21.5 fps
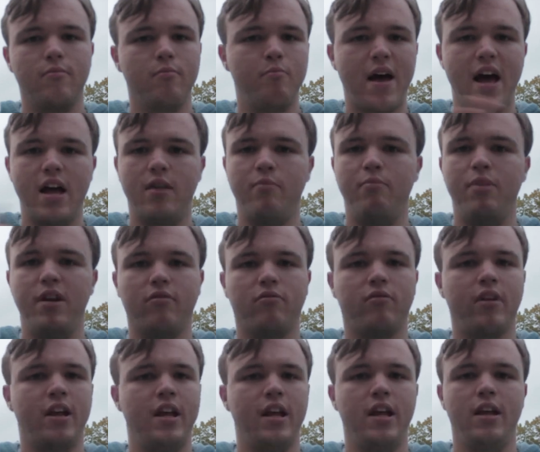bad bit
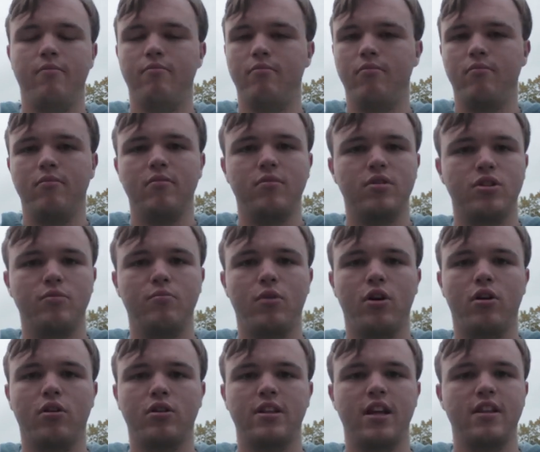rate,
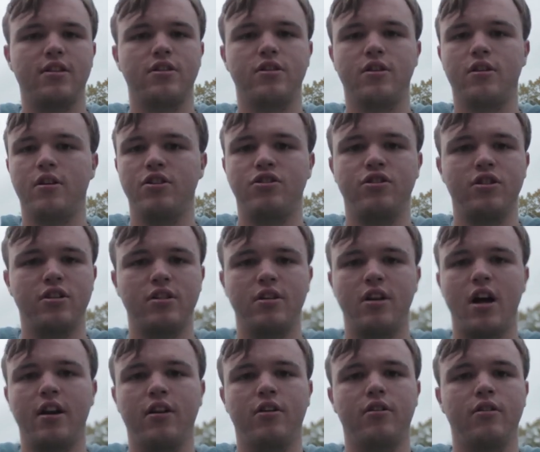small sensor. It's just
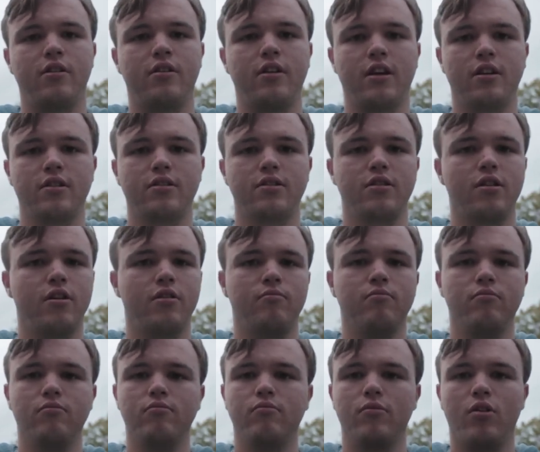not a good thing. So
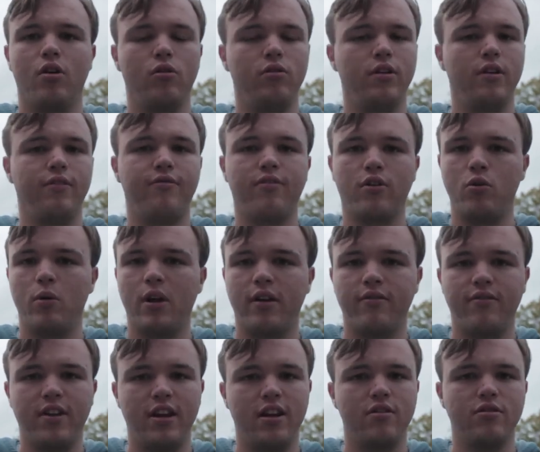only for
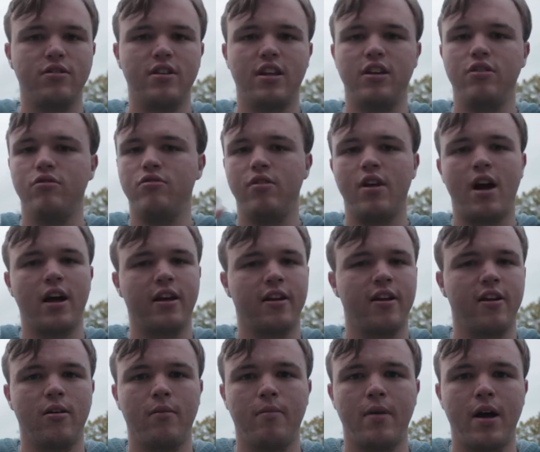quick videos that you do not
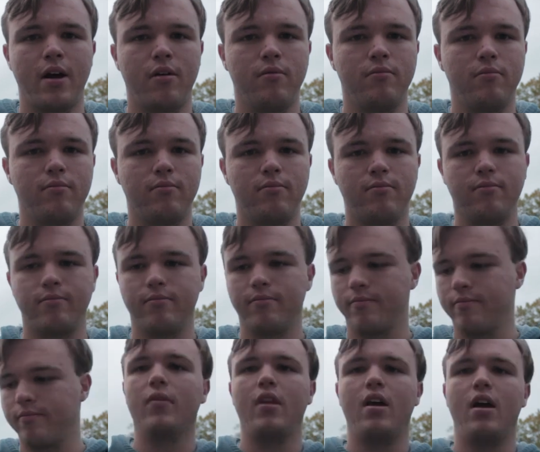care about.
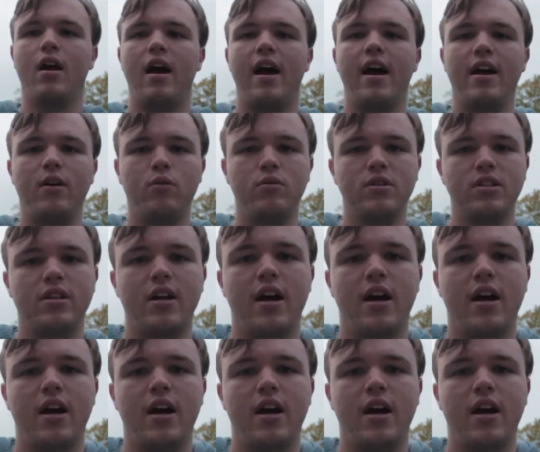iOS